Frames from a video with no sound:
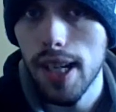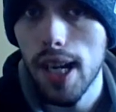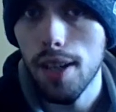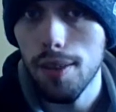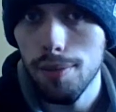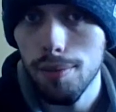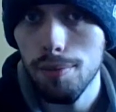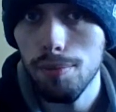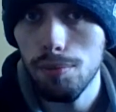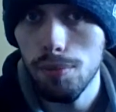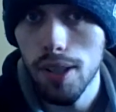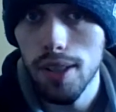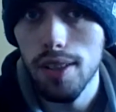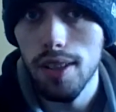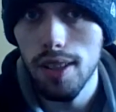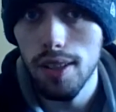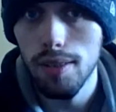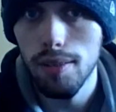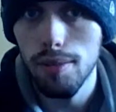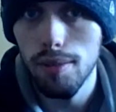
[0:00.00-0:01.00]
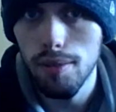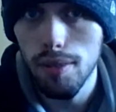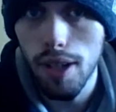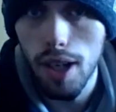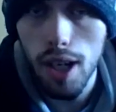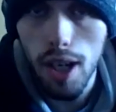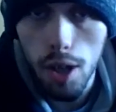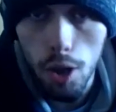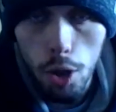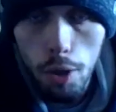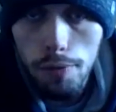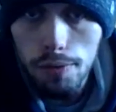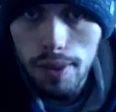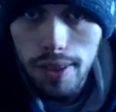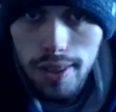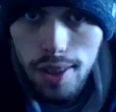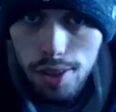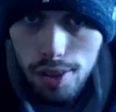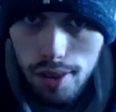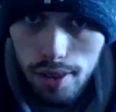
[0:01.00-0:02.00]
out what. Hopefully
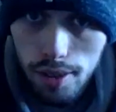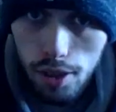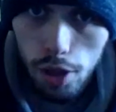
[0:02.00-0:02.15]
this